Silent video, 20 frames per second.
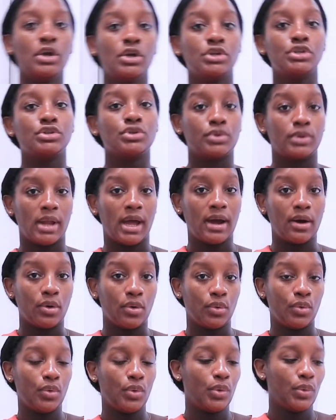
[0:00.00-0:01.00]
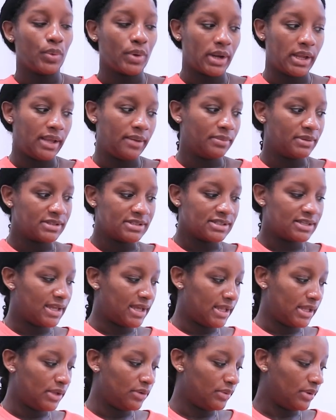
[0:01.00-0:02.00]
So now we're able to
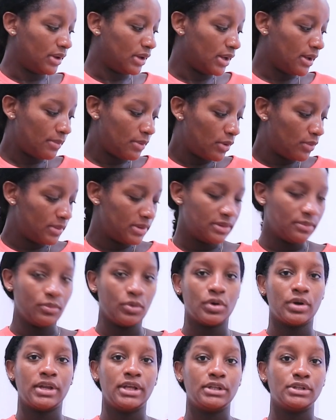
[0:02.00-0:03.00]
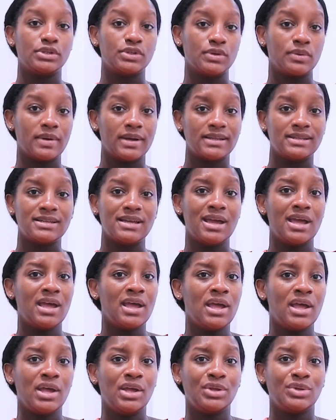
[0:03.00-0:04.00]
like, you could come home in the morning, do it.
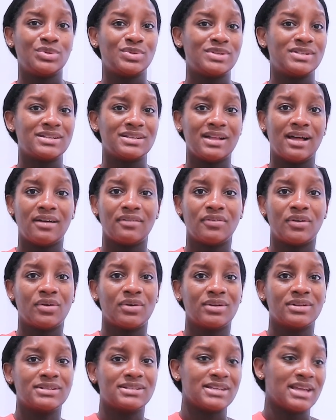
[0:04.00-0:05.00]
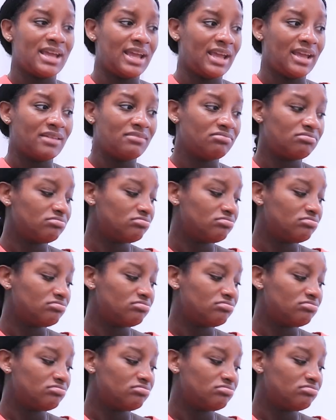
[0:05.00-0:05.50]
You still have all day,